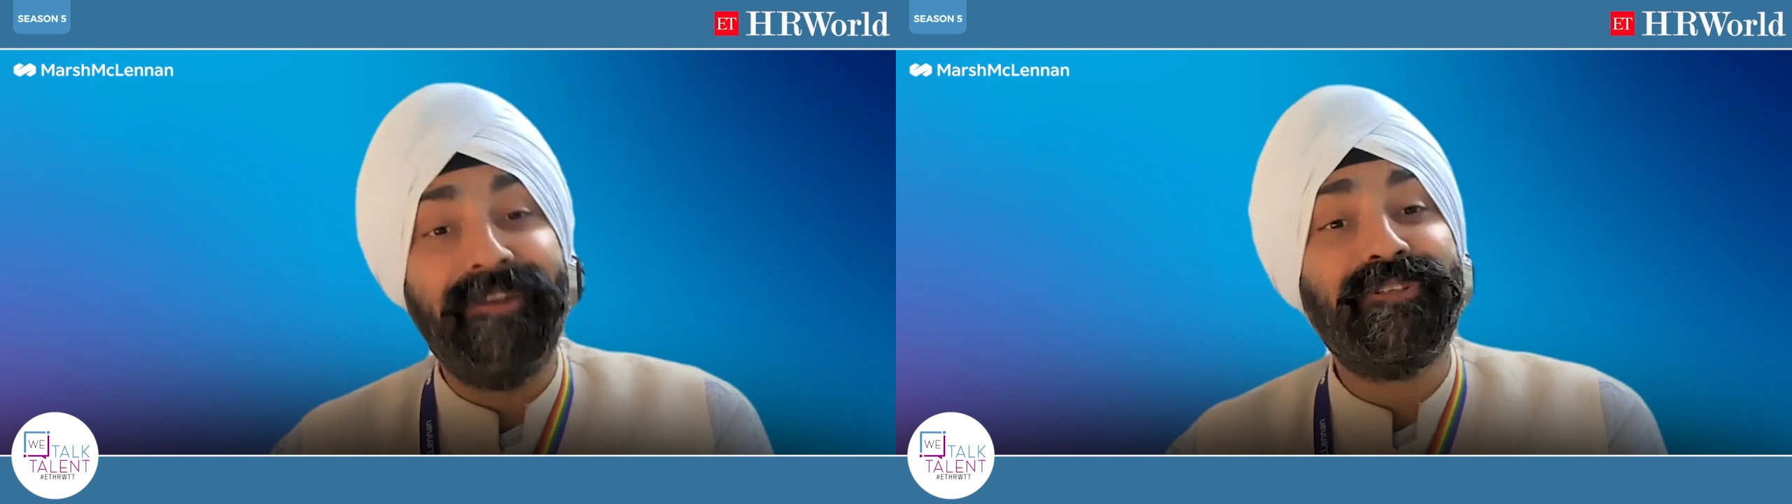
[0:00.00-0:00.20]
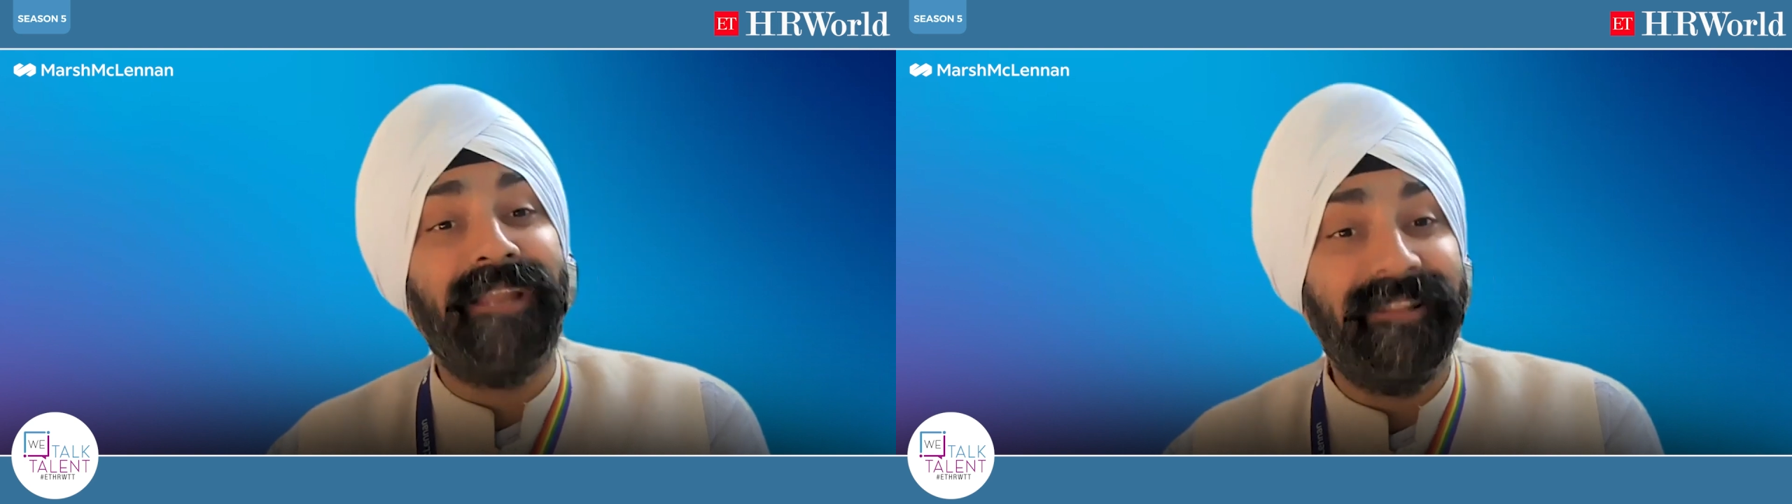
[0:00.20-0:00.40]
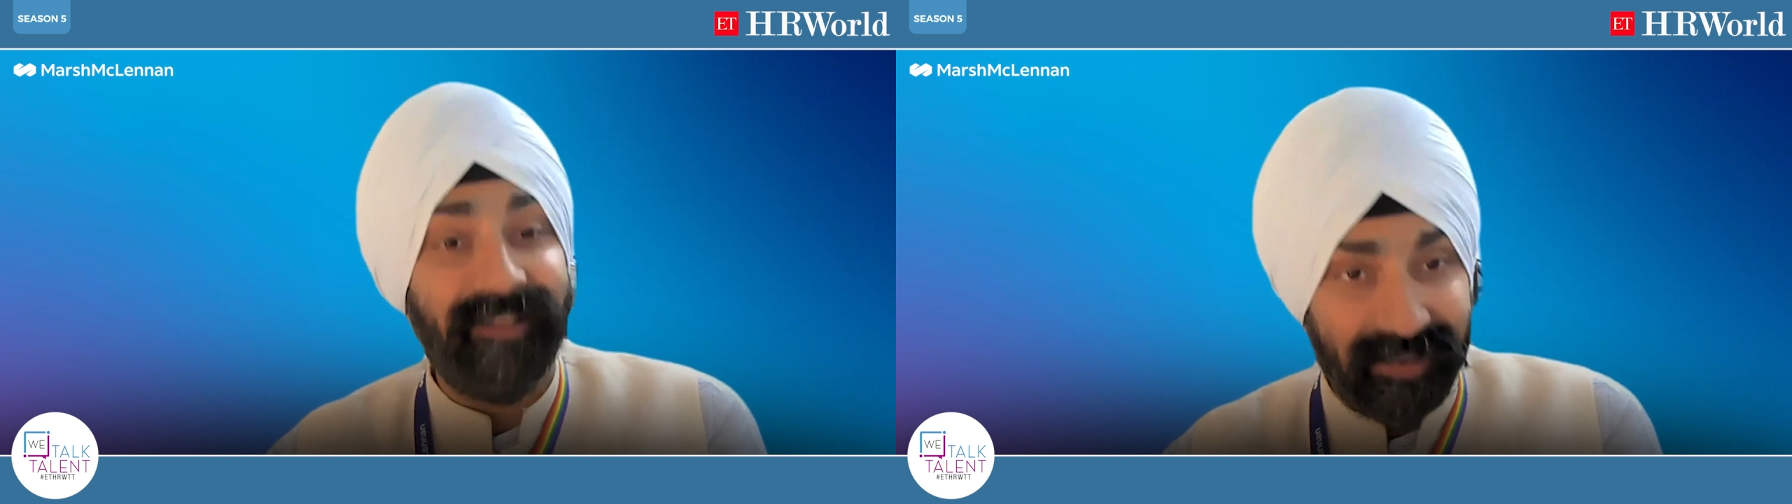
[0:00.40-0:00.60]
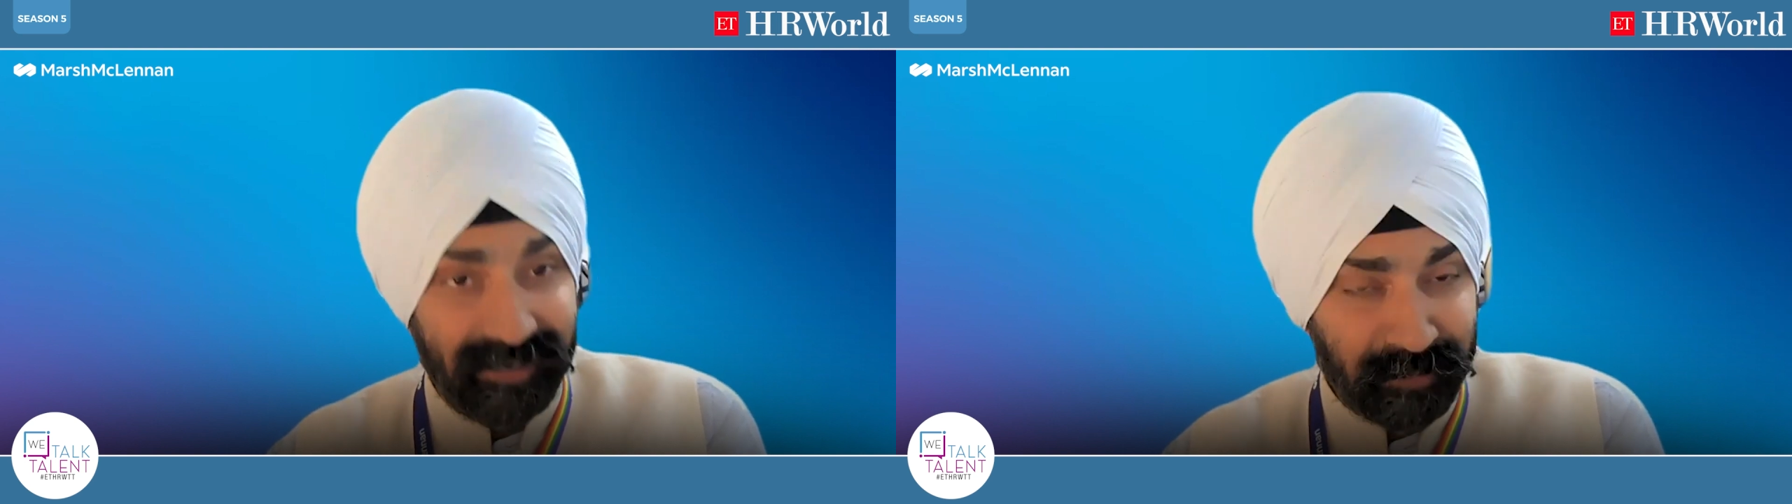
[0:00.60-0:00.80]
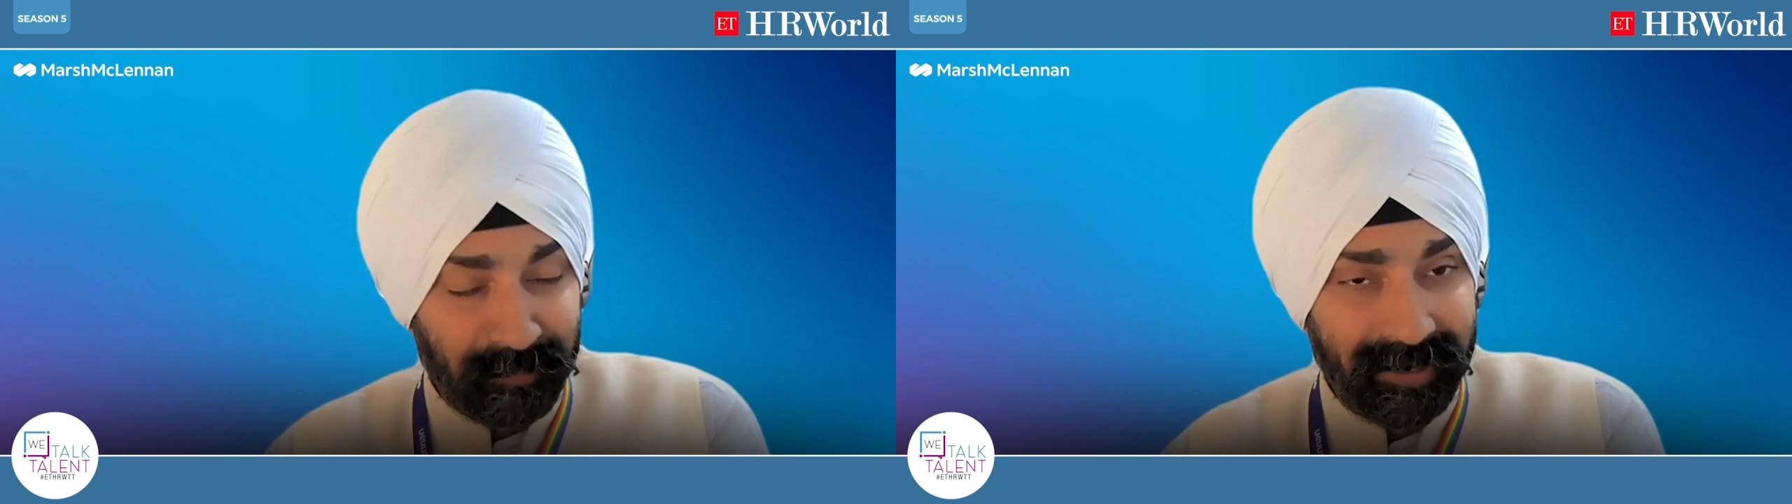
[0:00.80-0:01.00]
understand the
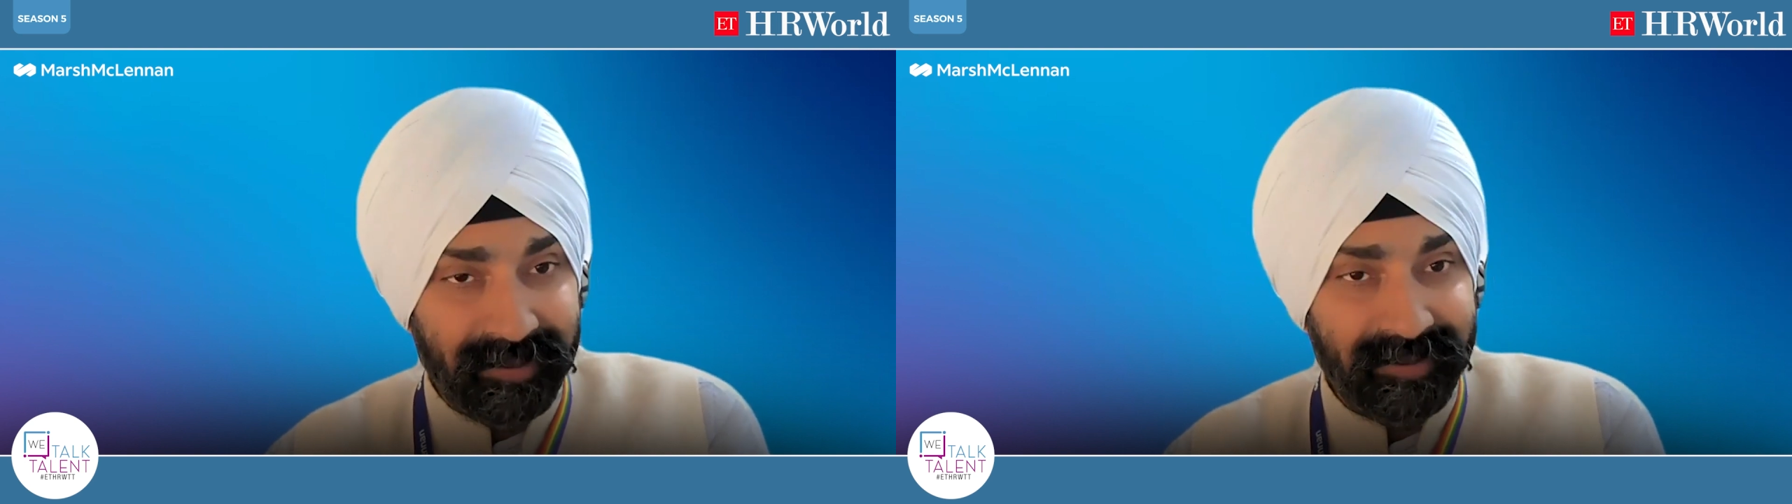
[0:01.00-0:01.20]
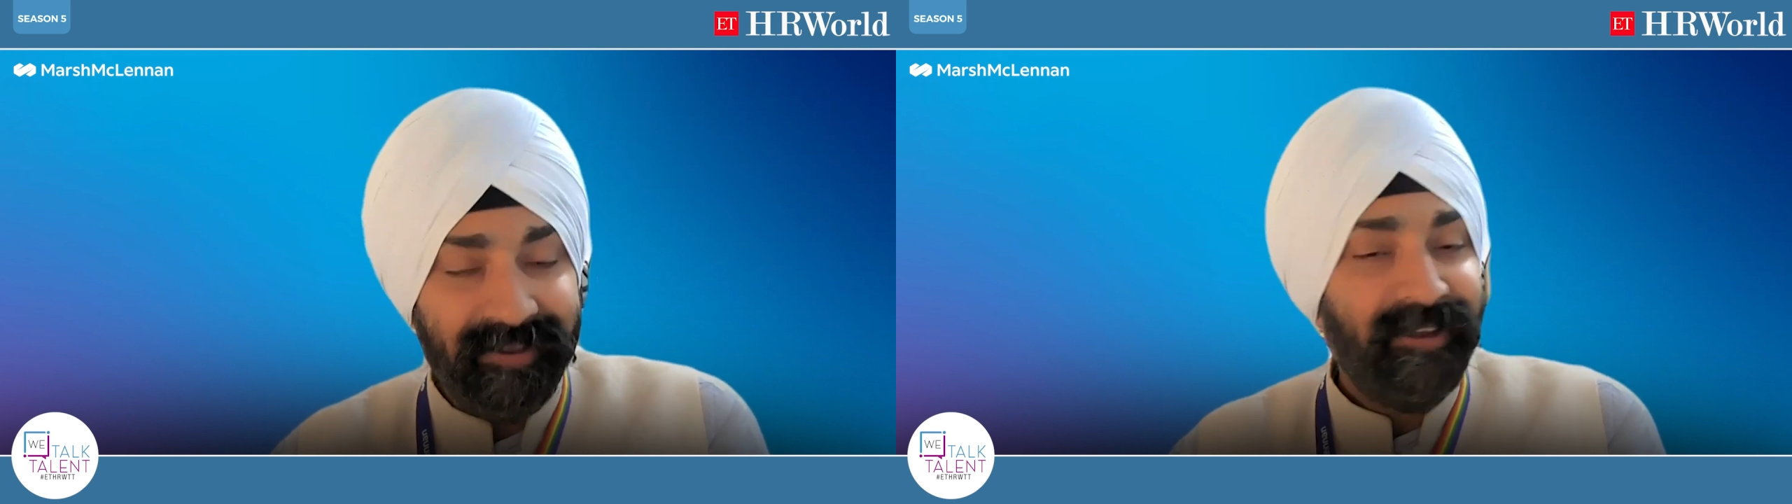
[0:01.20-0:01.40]
culture better.